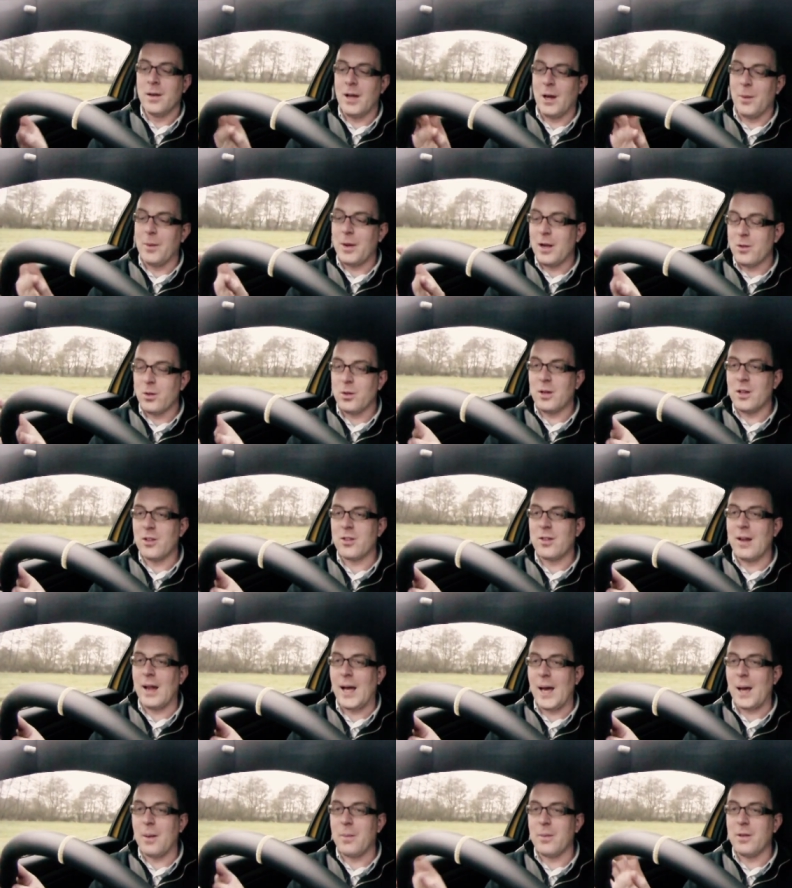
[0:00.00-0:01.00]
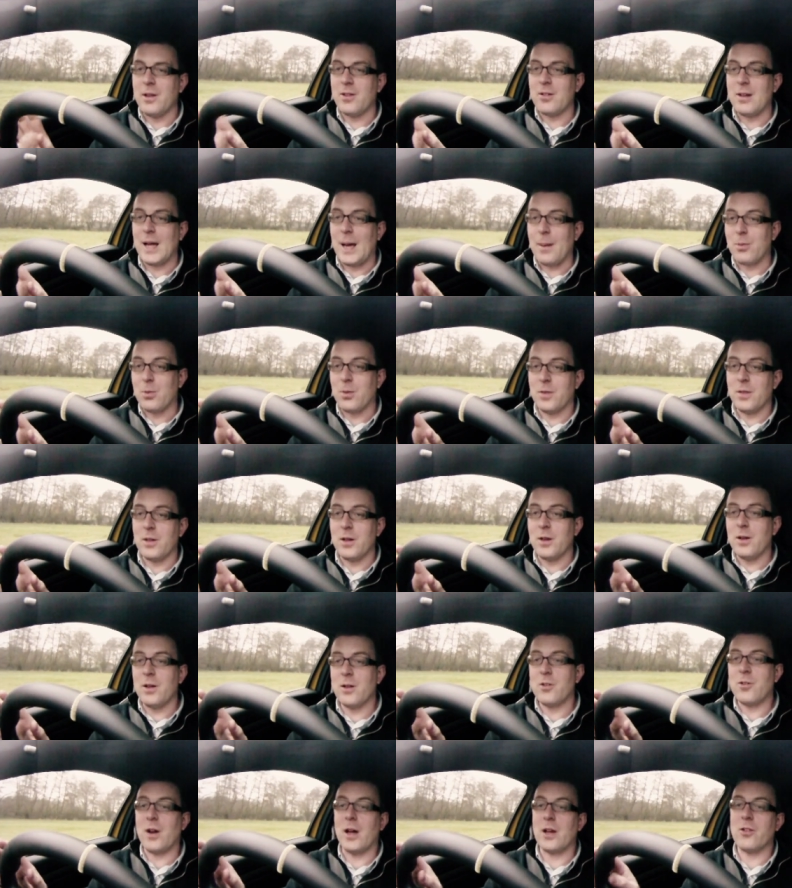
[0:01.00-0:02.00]
Now we're going to do these laps with
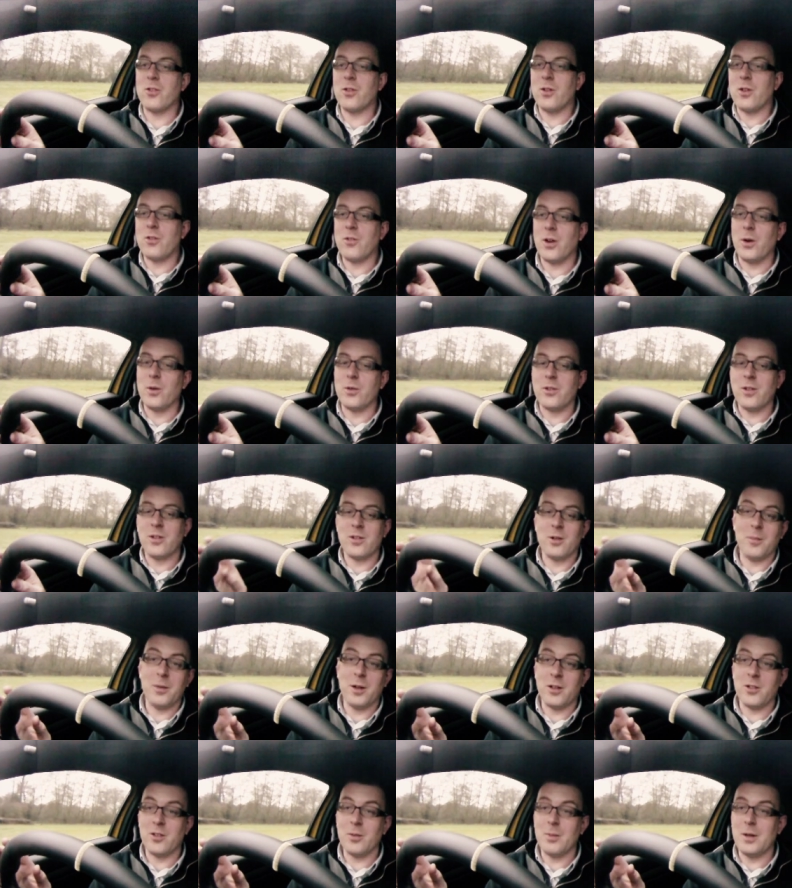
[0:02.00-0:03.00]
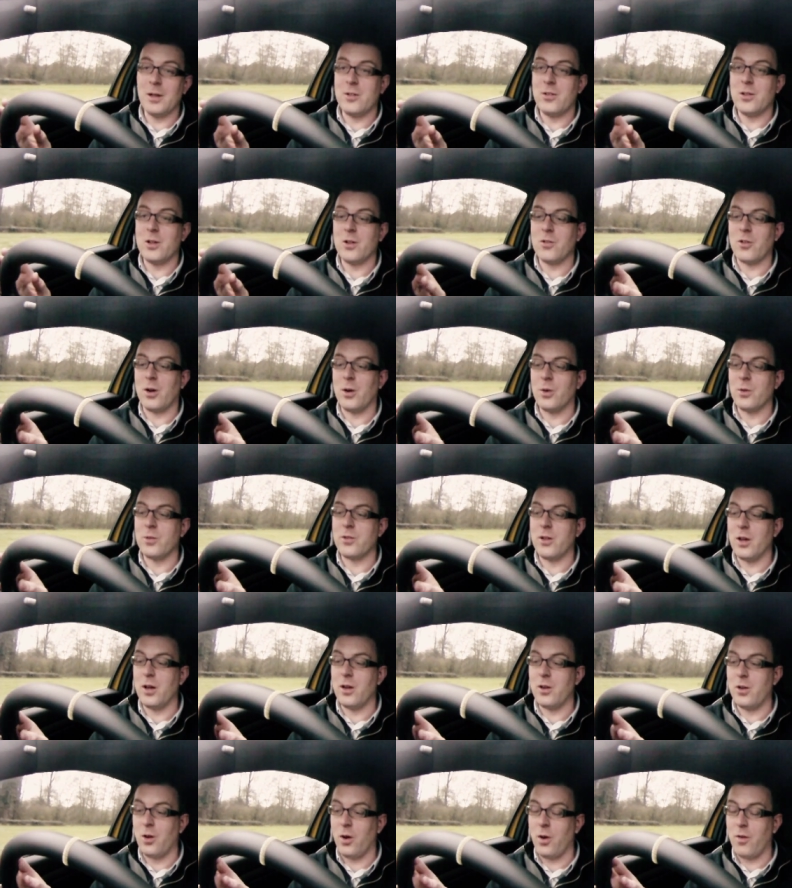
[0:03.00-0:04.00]
the traction control system and the stability control
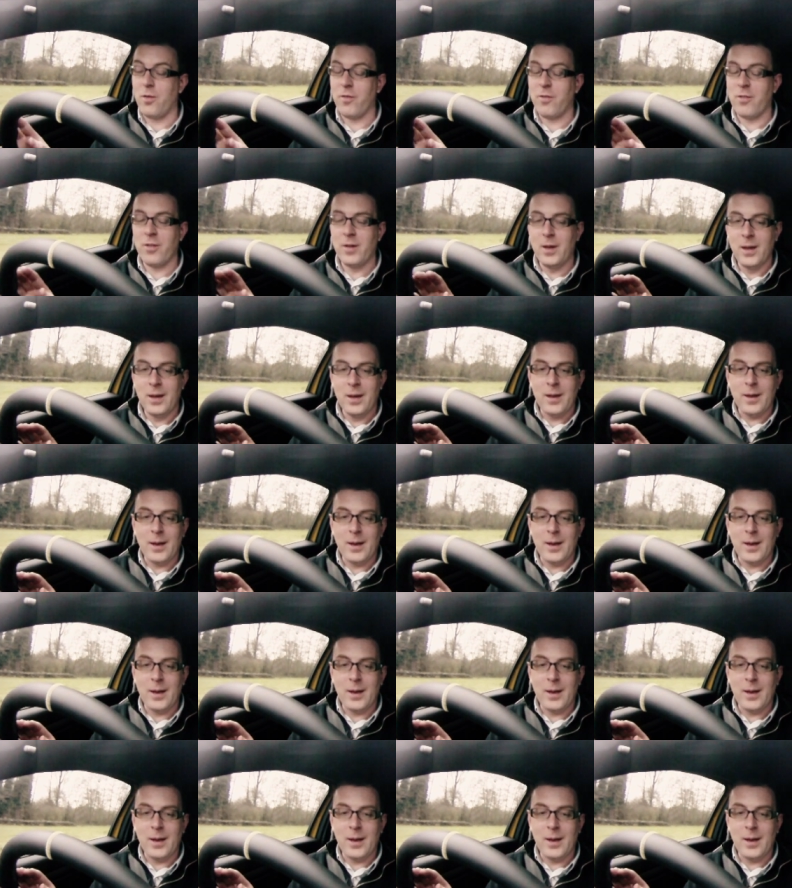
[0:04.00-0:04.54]
turned off,